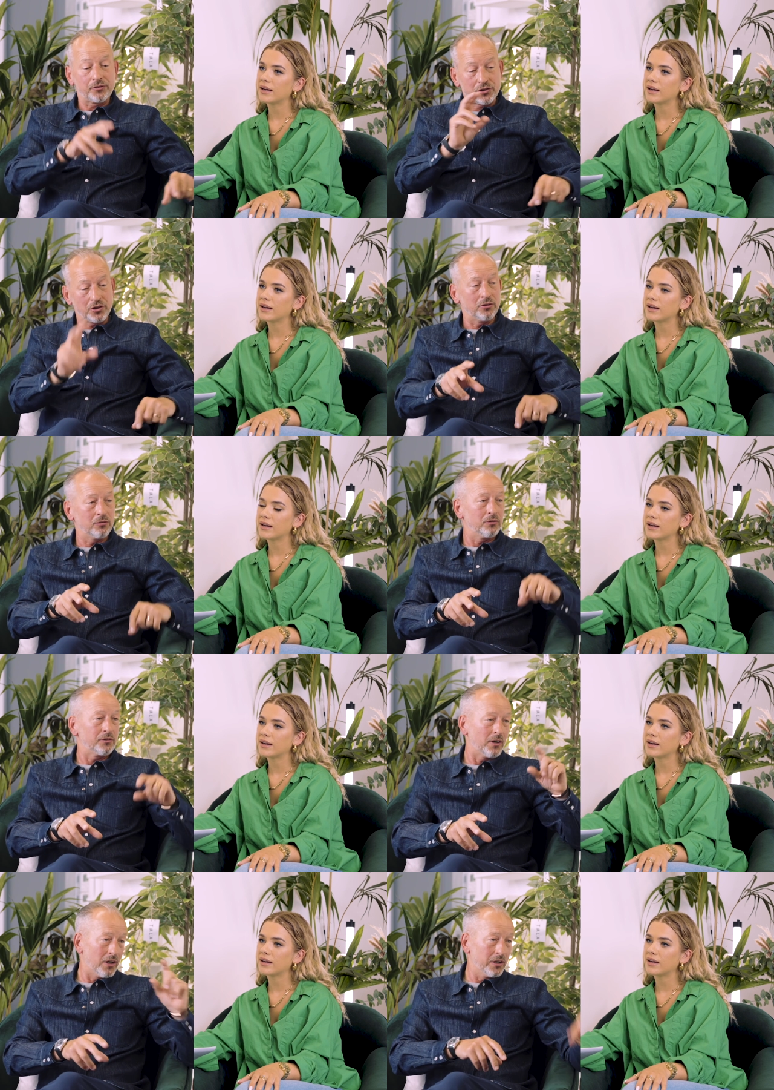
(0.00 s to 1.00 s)

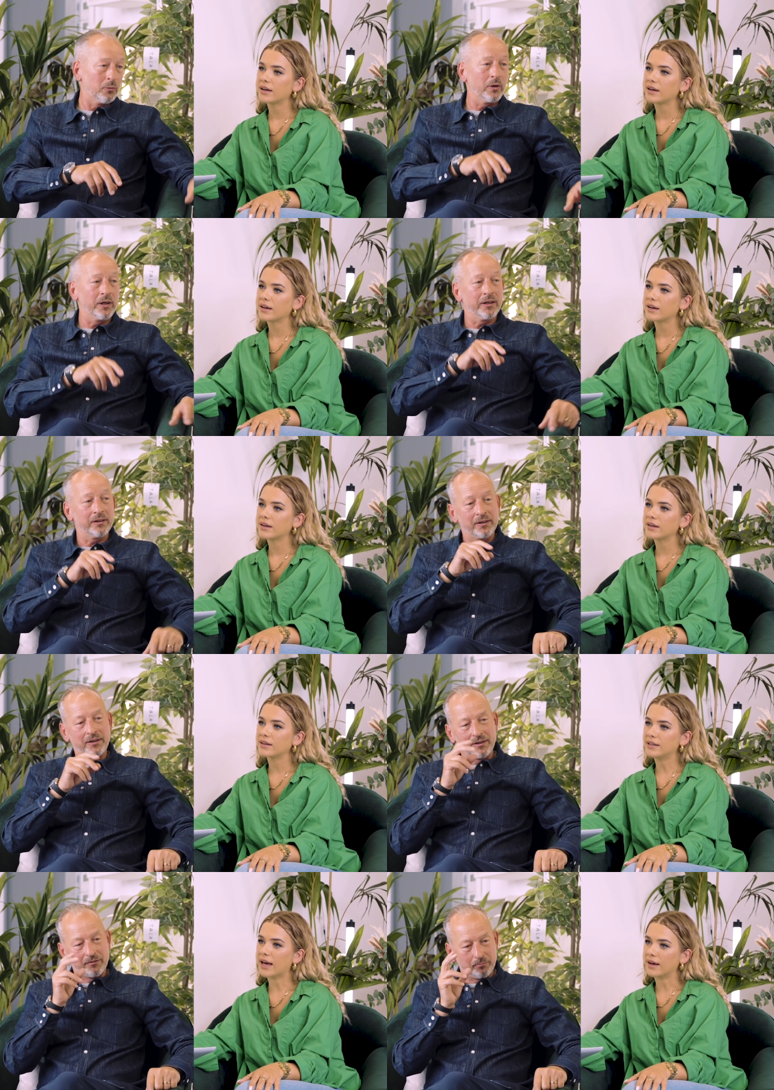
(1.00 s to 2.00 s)
Speaker 1: shoes, eyewear,
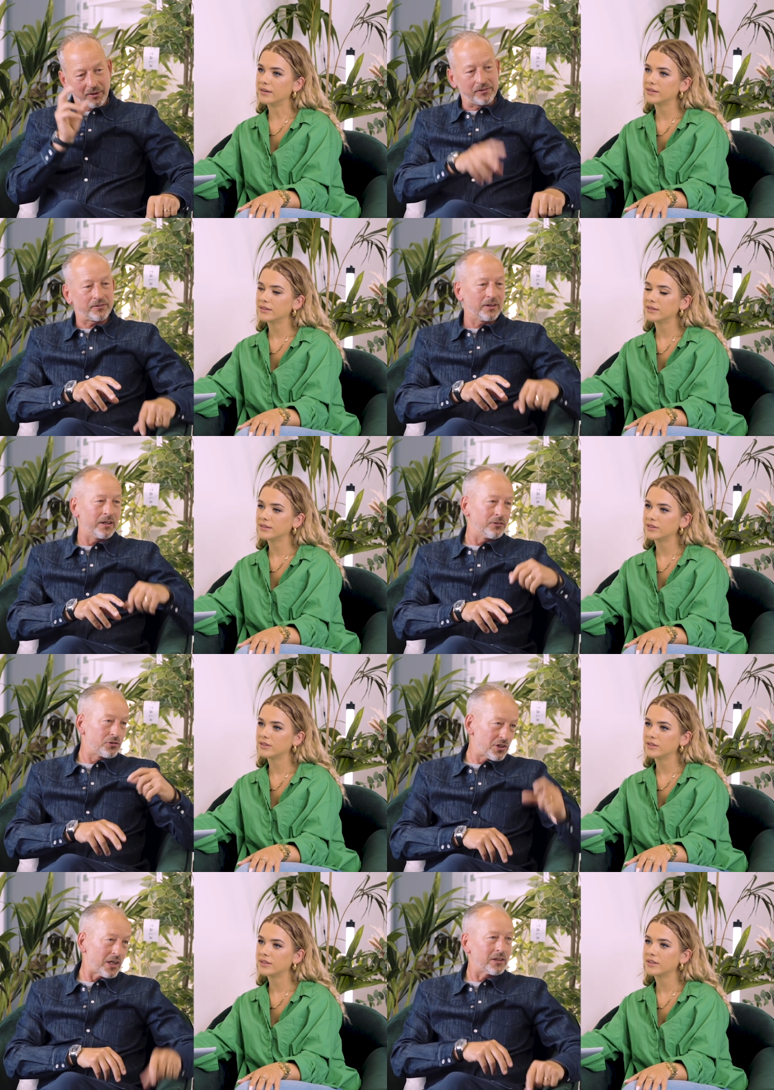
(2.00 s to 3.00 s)
yeah, base
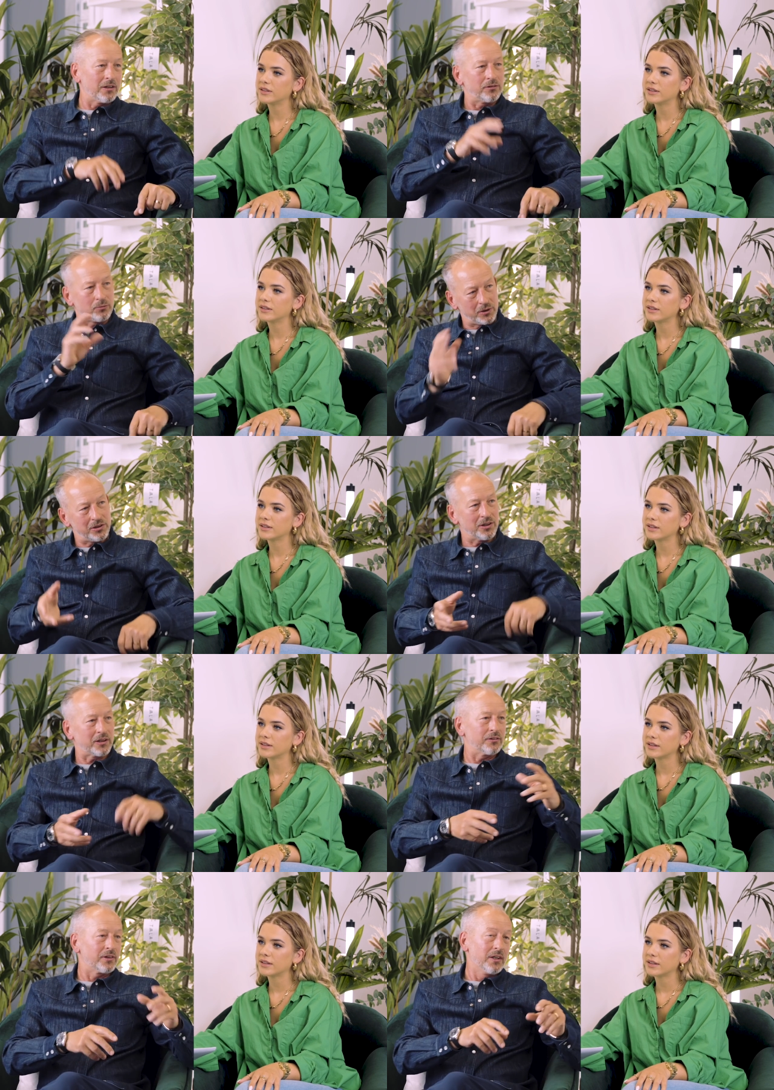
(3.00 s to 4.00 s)
layers, jackets, wind
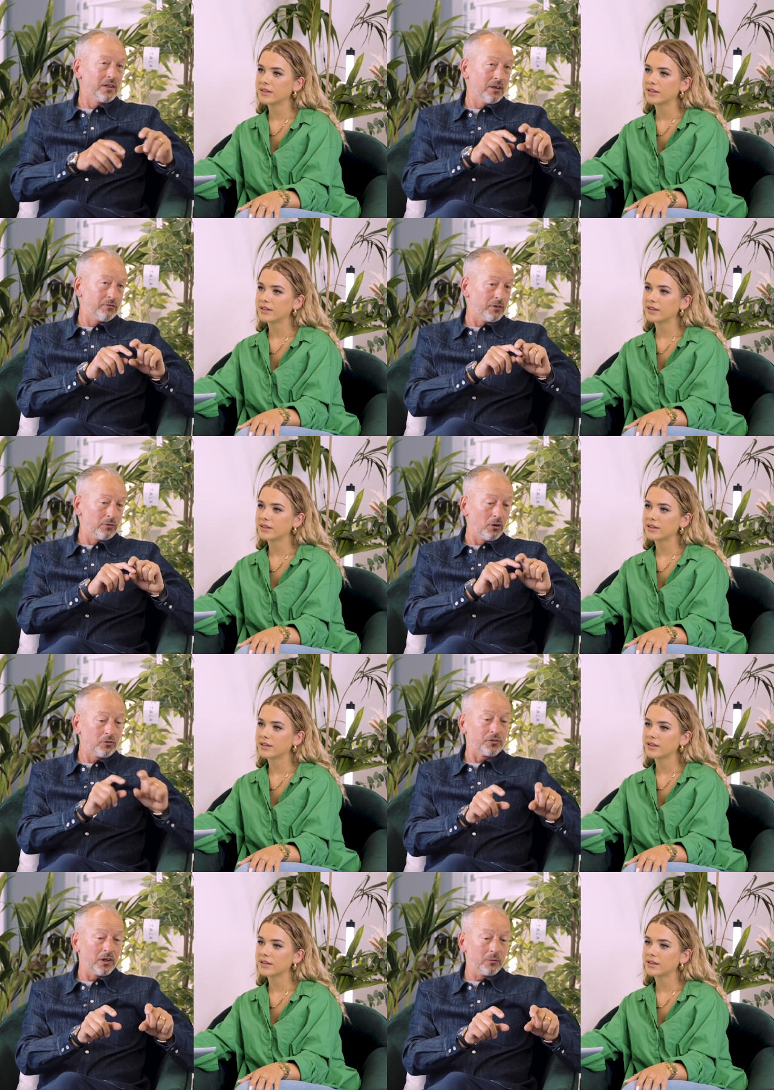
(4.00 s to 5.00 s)
jackets, and for a
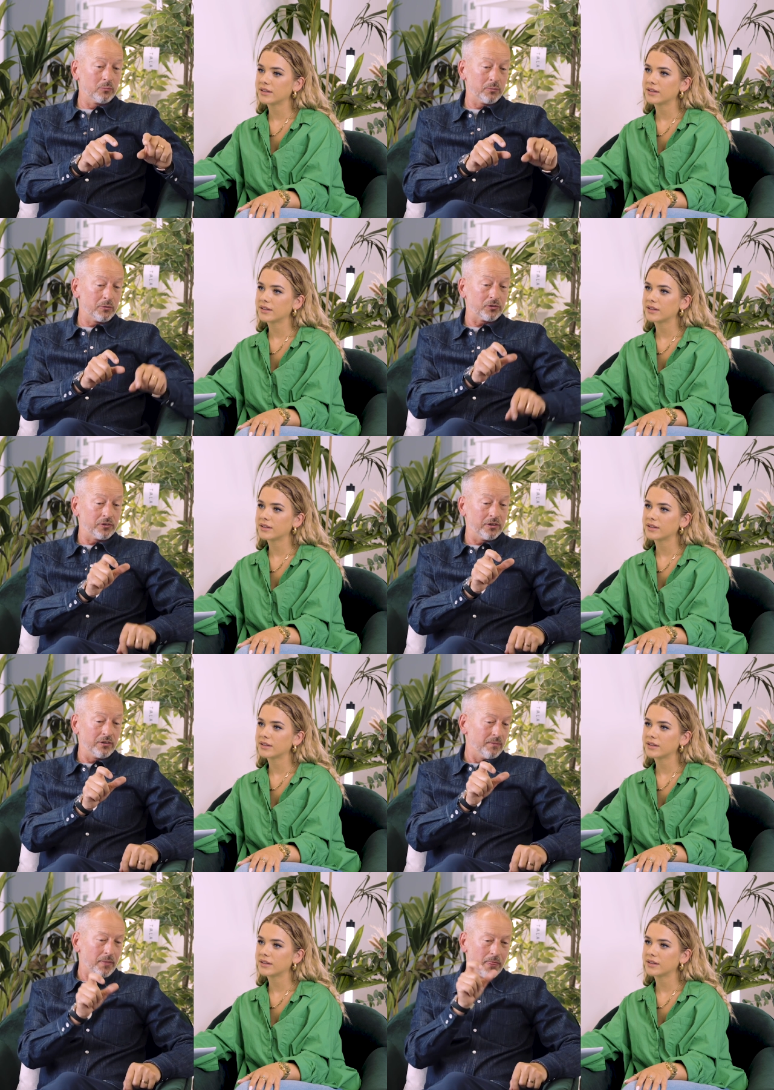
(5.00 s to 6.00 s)
long time we just
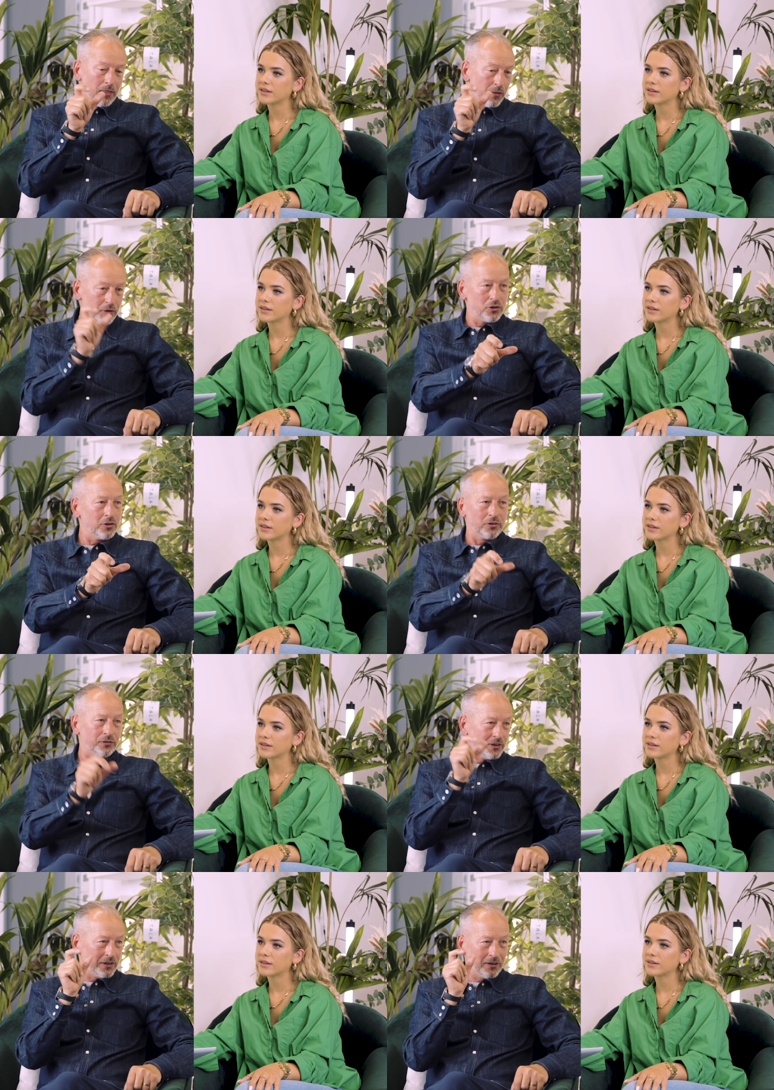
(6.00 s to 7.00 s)
did the
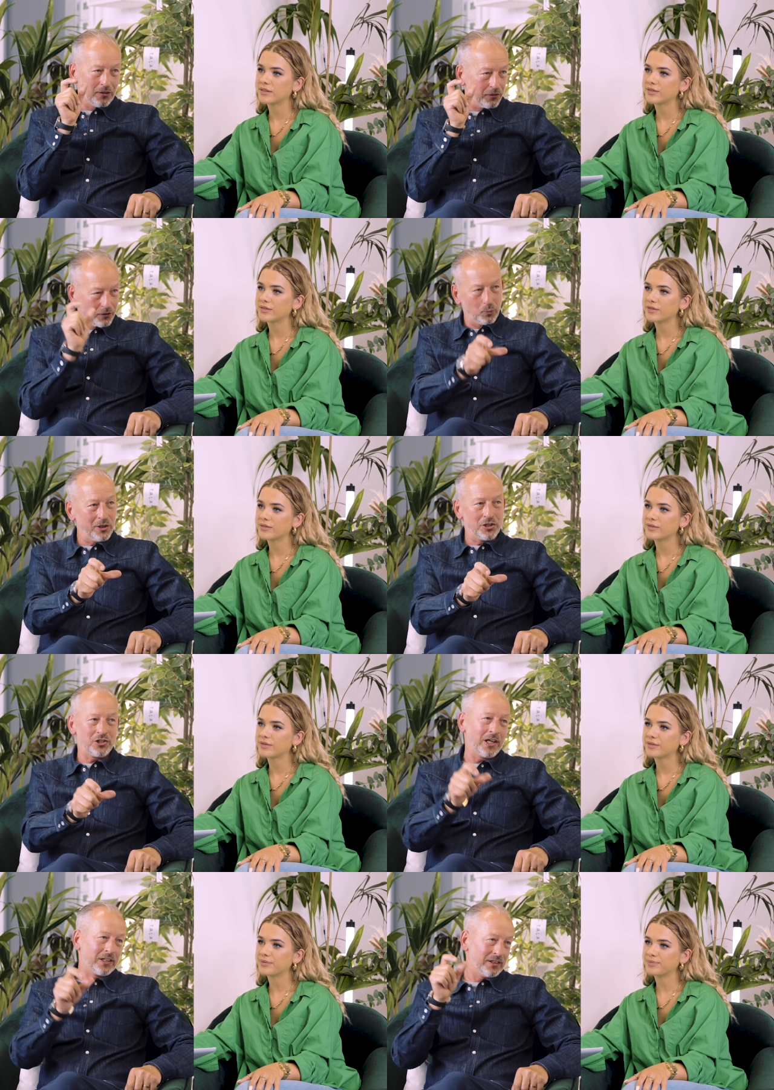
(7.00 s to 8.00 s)
jersey, the wind
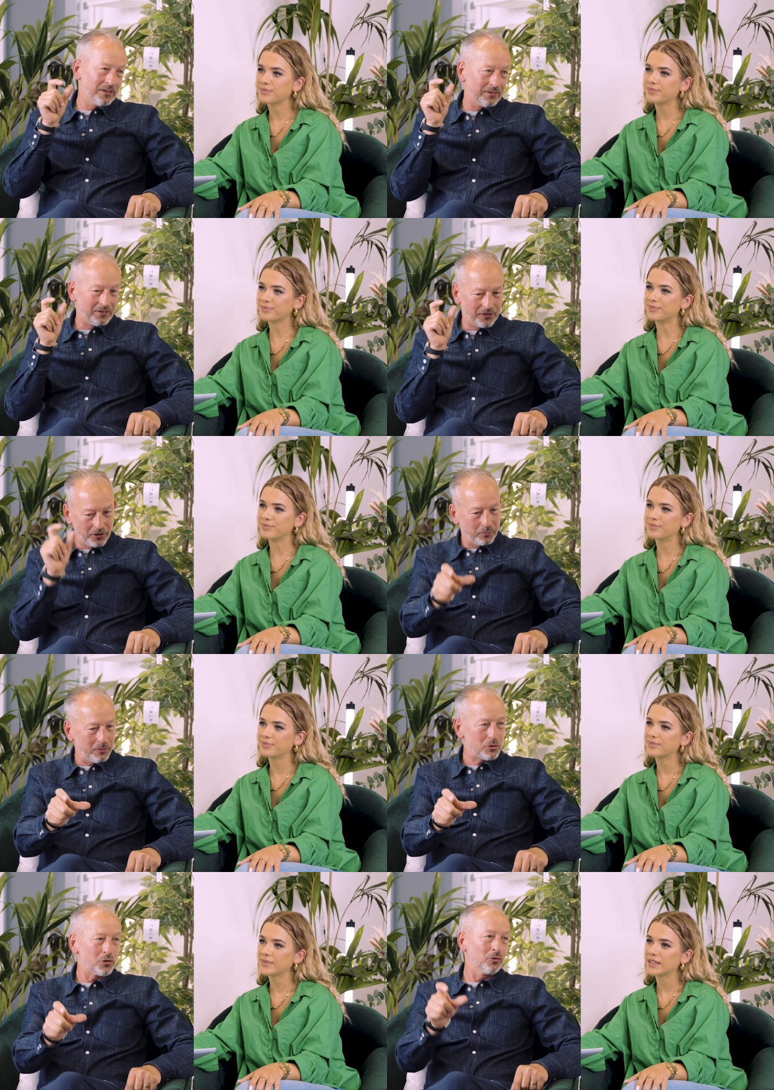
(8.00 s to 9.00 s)
jacket, mm. the
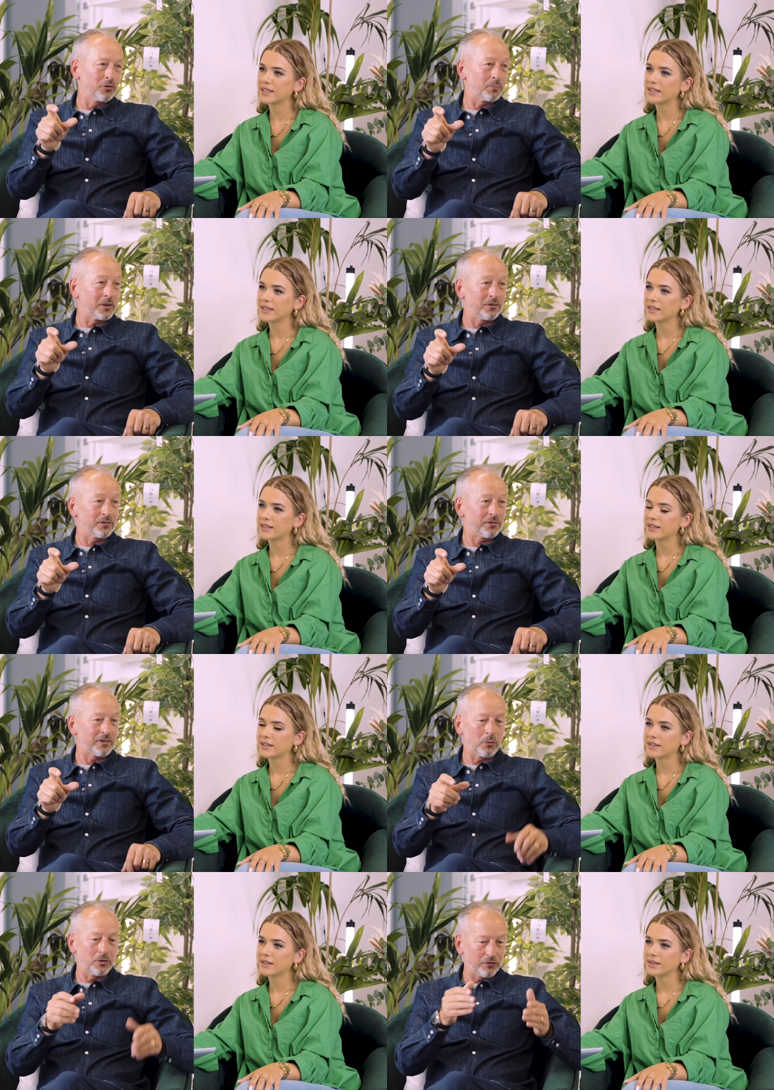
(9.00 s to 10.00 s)
bib shorts
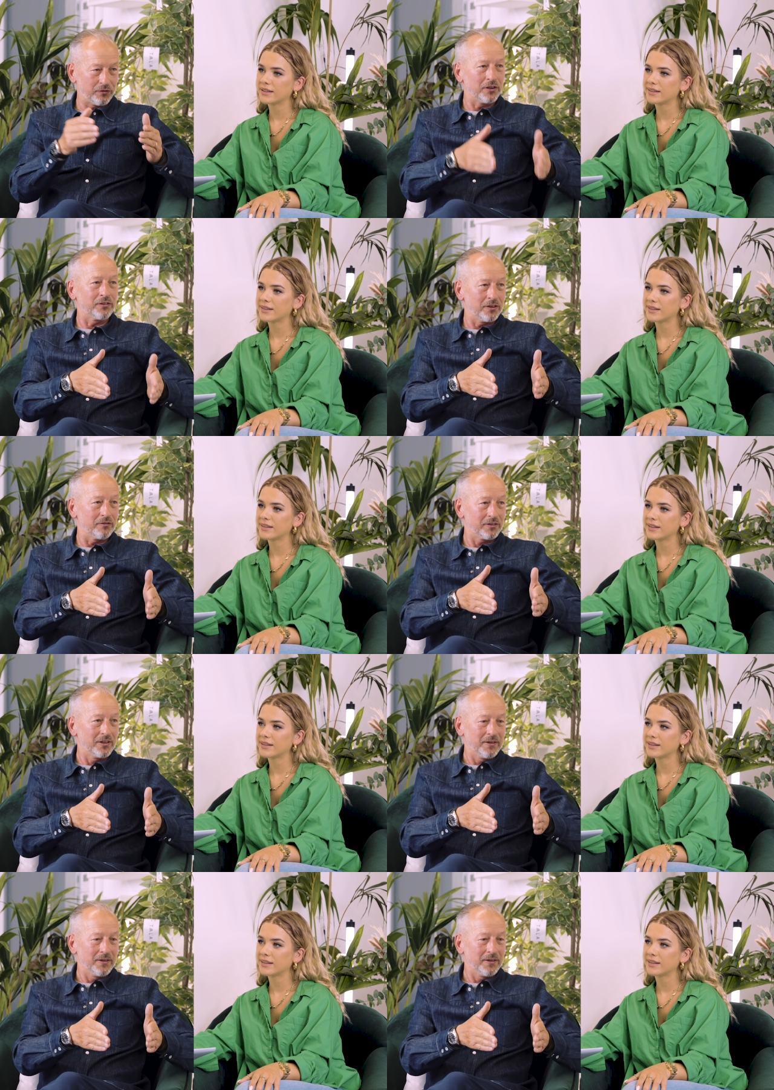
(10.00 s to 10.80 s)
because they were definitive.